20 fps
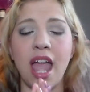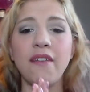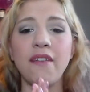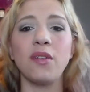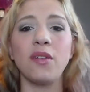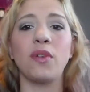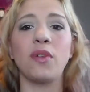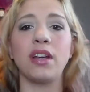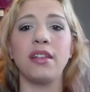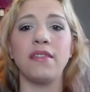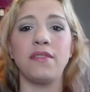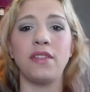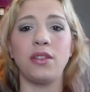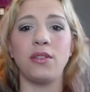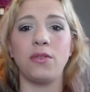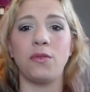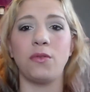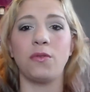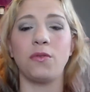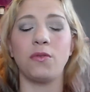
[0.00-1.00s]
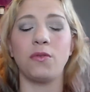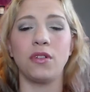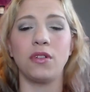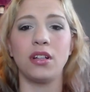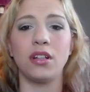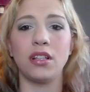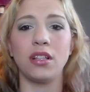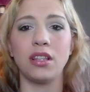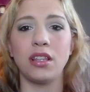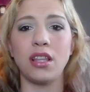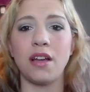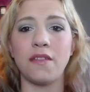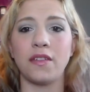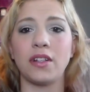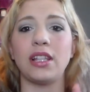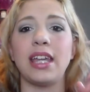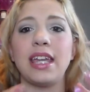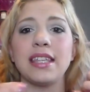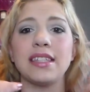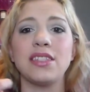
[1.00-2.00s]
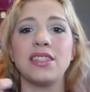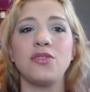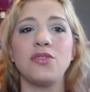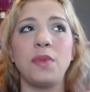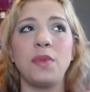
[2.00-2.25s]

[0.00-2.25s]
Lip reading: every one of you loverlies